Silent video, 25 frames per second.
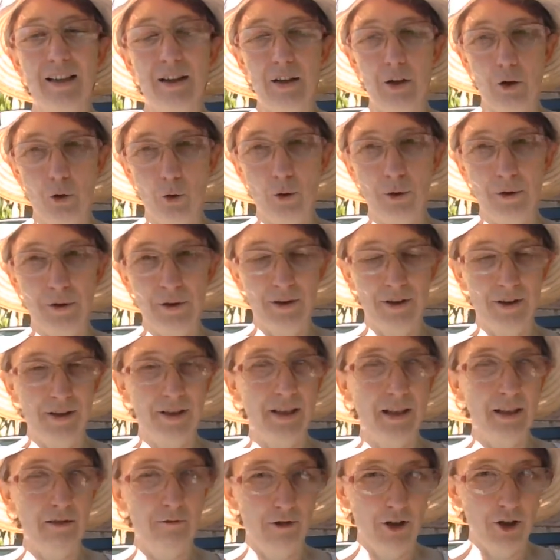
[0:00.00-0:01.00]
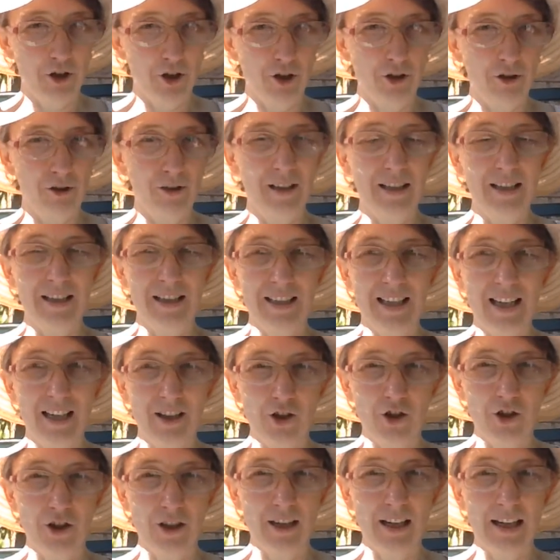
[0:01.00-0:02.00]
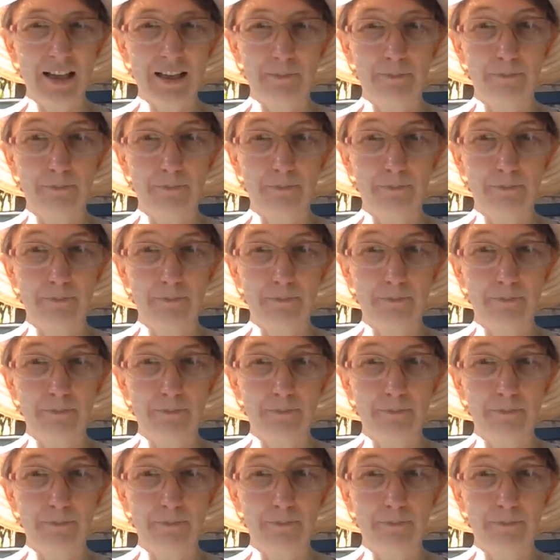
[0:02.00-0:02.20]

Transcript: the author's original intention as